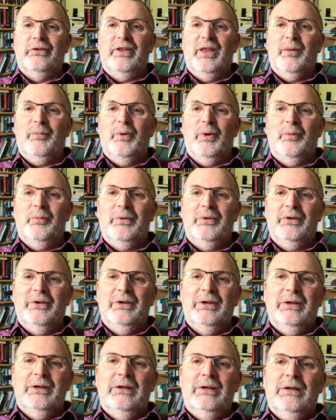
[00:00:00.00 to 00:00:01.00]
that moment,
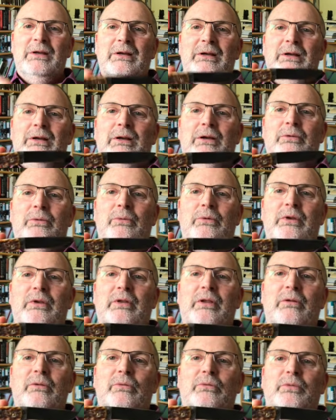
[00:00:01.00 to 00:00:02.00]
I thought, yeah,
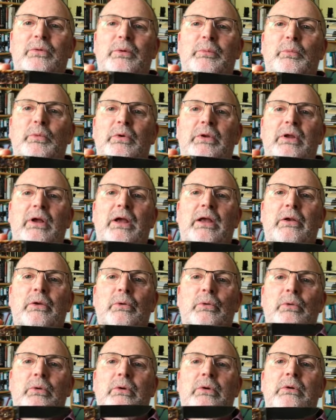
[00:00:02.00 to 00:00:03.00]
that looks very pretty. I had a
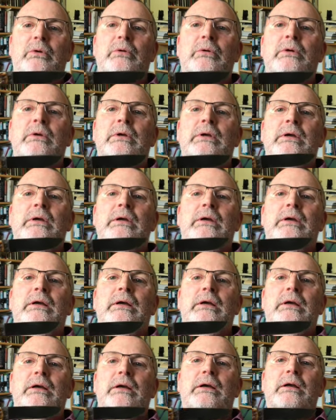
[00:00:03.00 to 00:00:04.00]
look
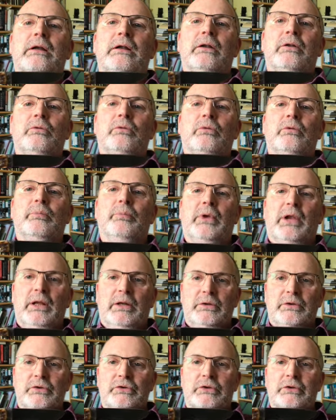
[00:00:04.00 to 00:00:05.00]
uh, and I took the
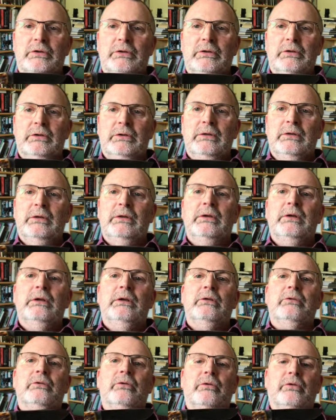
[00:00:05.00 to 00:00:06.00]
plunge.
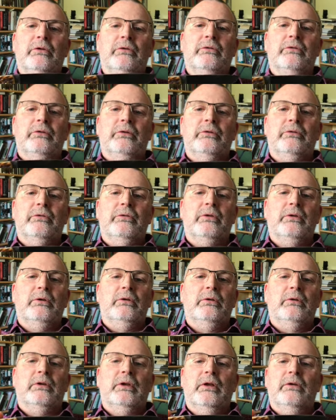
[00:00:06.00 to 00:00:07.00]
So, this is the
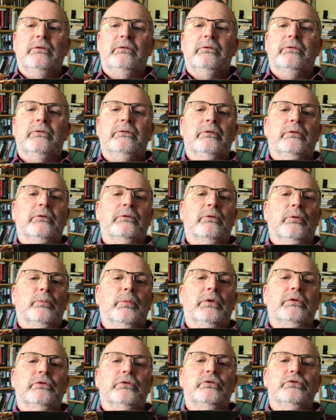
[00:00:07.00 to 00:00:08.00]
case uh,
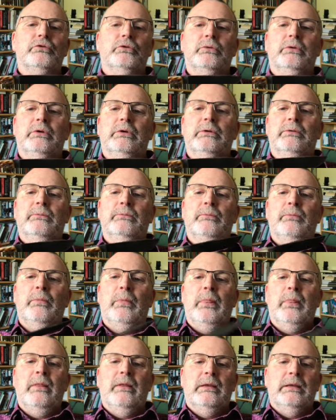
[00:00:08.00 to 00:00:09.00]
Sodbuster Jr.
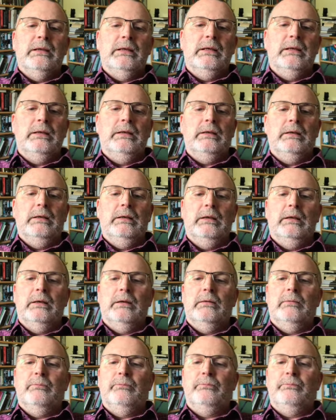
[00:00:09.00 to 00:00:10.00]
in,
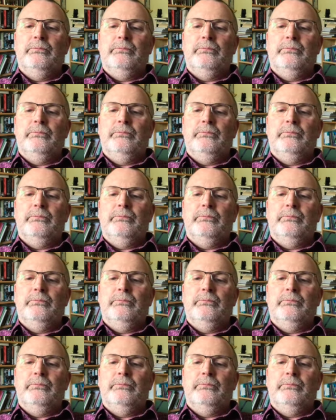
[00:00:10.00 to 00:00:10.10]
um,